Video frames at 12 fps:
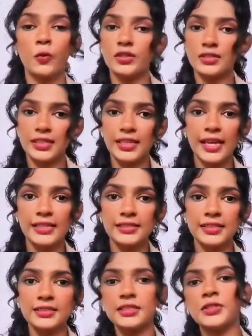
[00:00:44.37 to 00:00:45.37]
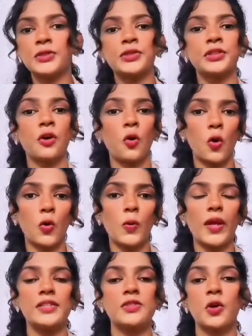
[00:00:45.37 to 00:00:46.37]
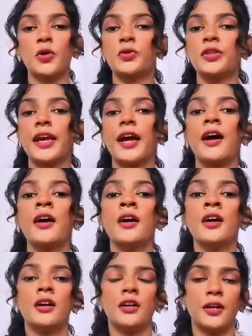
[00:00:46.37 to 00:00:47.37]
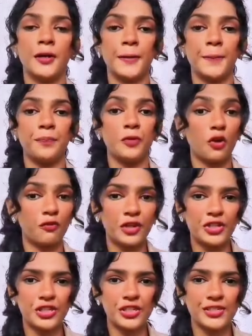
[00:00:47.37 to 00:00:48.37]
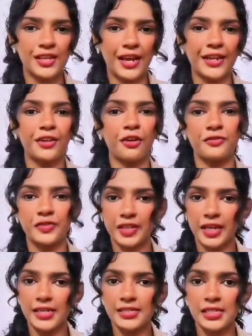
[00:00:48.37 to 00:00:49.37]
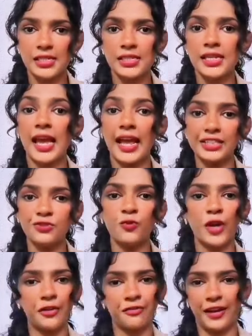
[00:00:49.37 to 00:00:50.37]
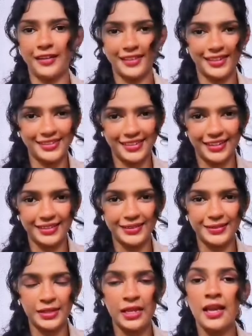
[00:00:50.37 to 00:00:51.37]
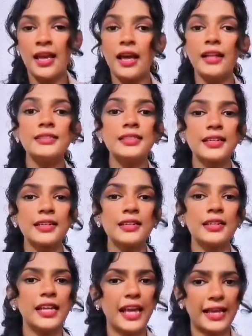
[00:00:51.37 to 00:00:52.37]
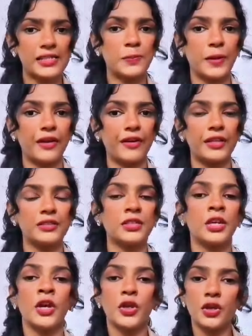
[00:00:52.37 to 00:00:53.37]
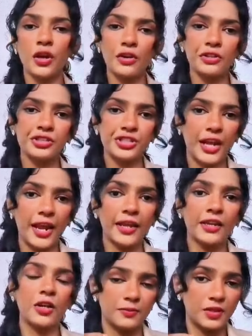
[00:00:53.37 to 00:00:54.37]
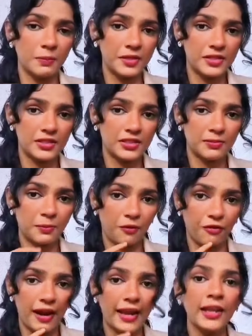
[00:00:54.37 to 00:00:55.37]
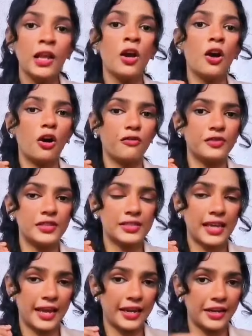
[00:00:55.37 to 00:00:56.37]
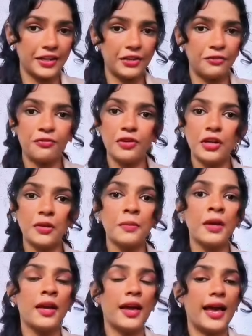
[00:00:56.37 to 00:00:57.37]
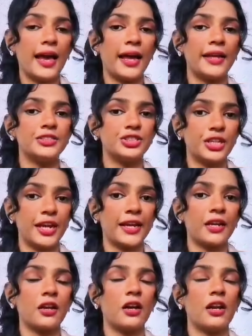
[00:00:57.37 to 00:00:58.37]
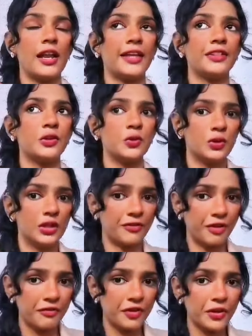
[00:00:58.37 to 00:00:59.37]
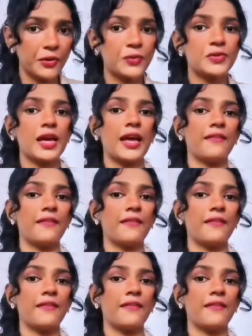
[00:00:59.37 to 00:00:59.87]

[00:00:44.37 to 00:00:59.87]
with CICC, you could always go to their uh, the official site of CICC and verify their status. And secondly, experience. You have to check the business profile of this Canadian firm and check like the Google reviews